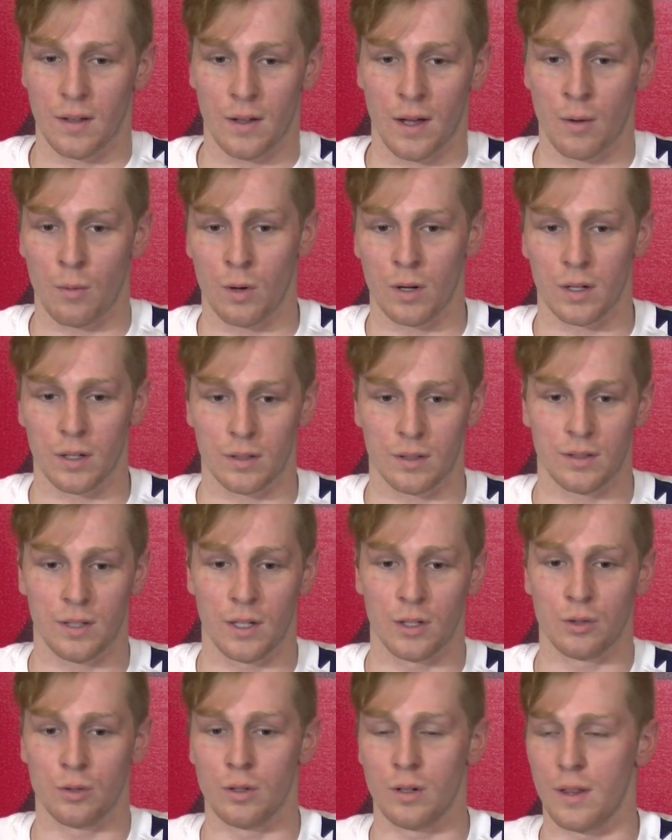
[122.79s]
I want to
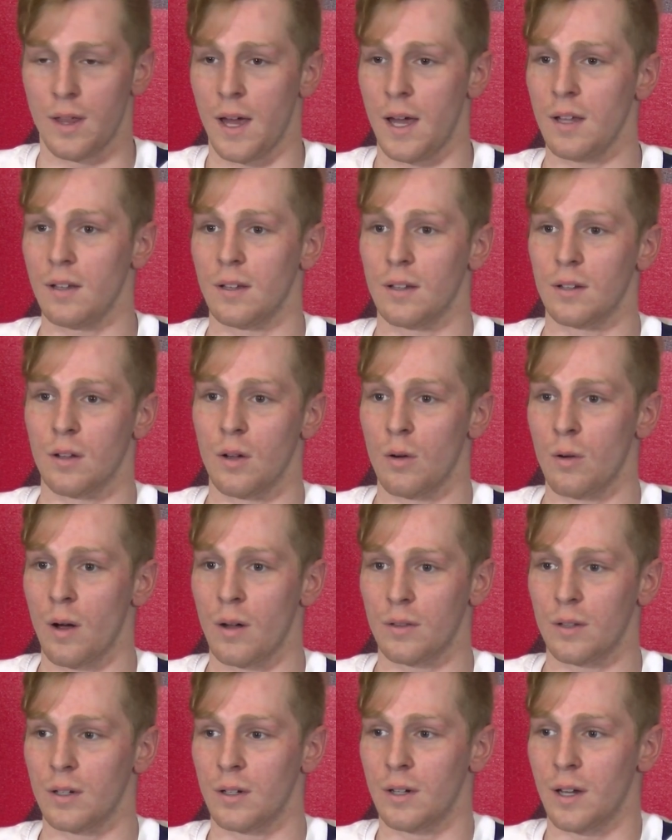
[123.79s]
stay true to that and go
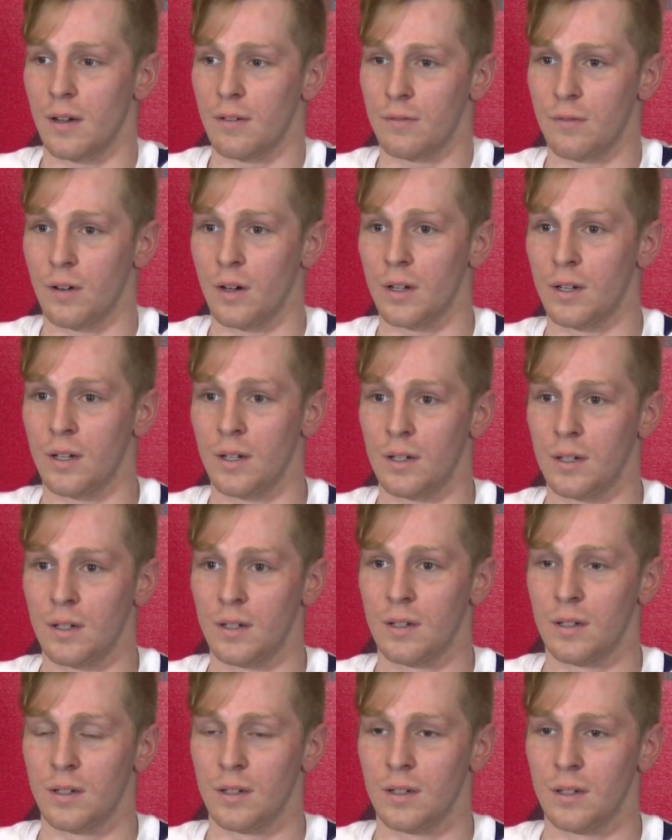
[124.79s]
out there and have fun and
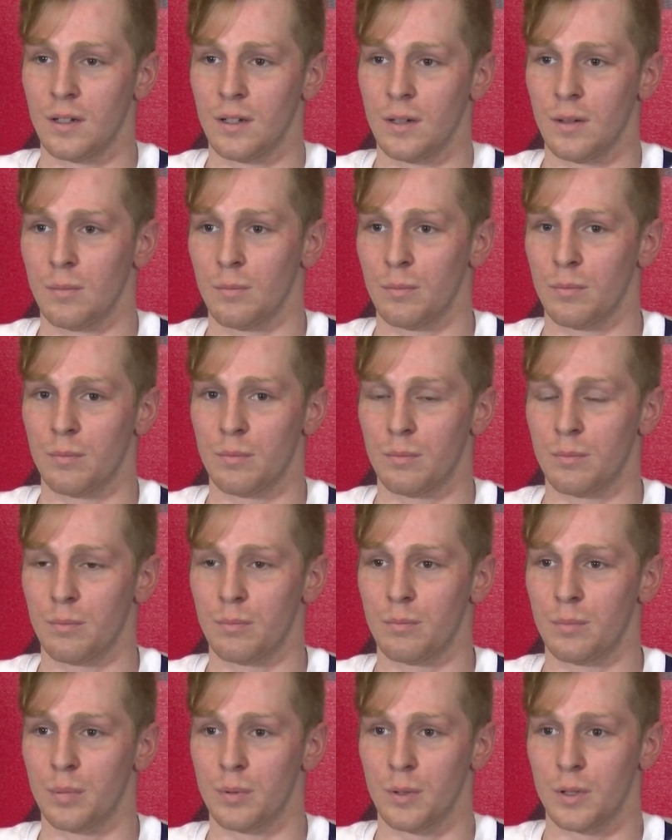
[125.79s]

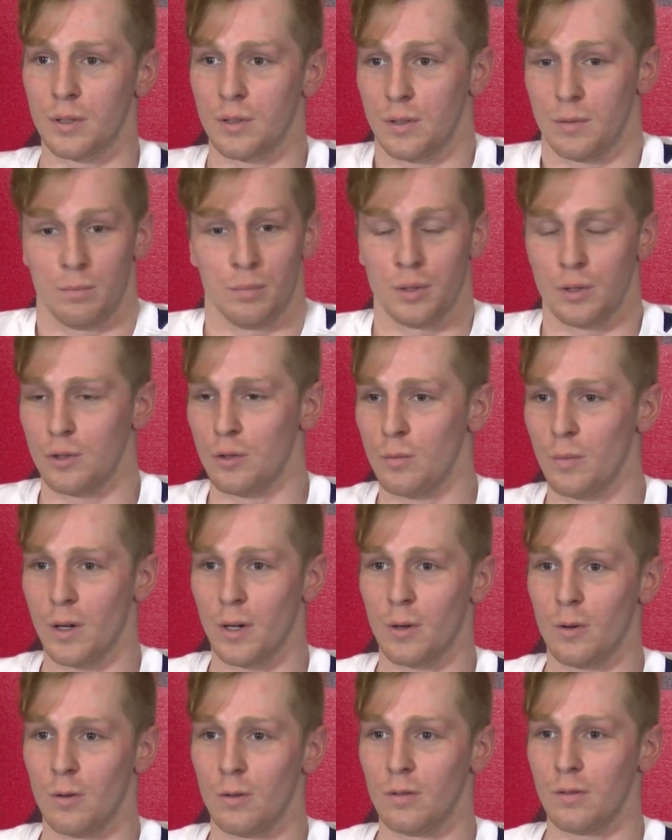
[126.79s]
pers- pursue my
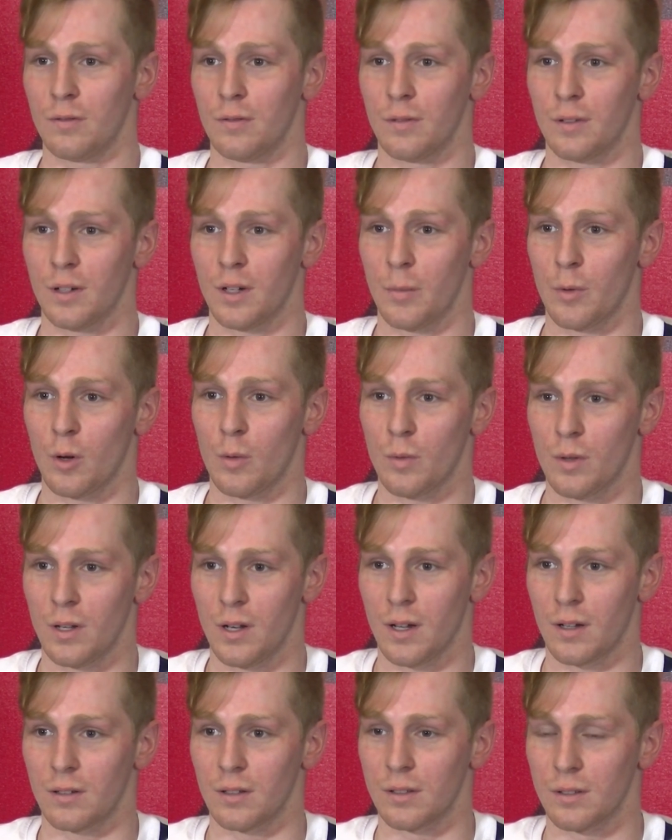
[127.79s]
goal of coming home with a
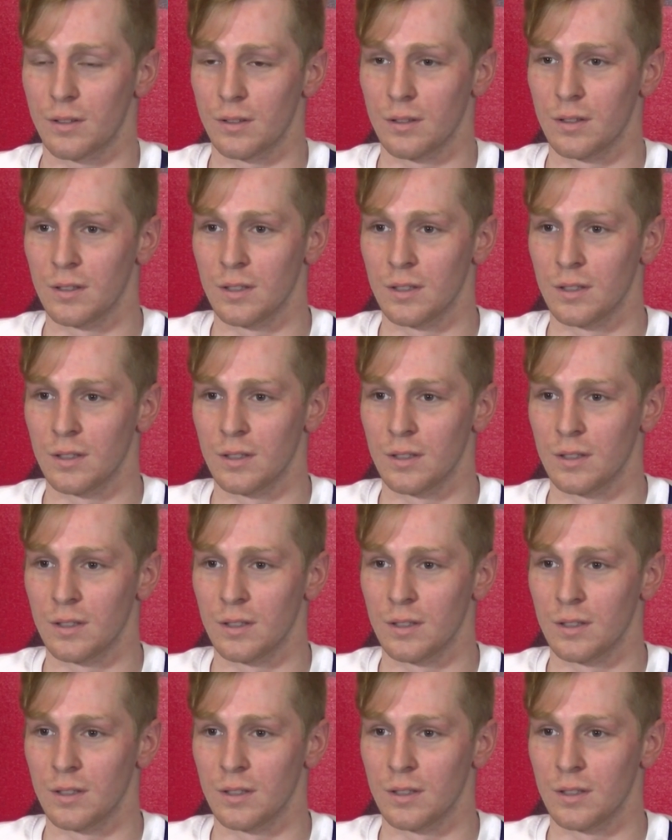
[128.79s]
necklace.